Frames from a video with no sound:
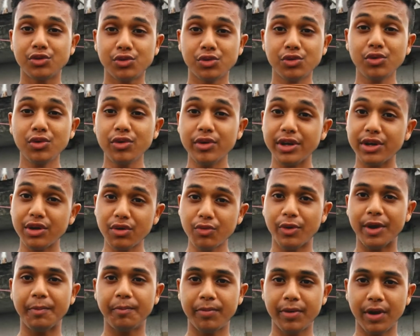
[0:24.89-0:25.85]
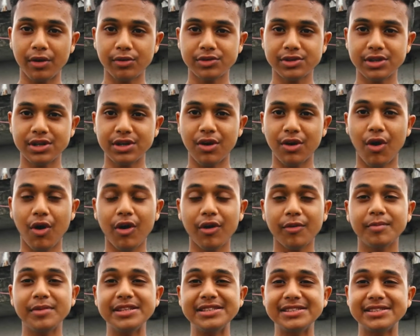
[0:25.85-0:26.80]
through your web browser, or
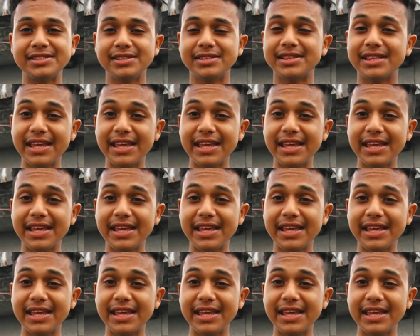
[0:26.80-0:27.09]
means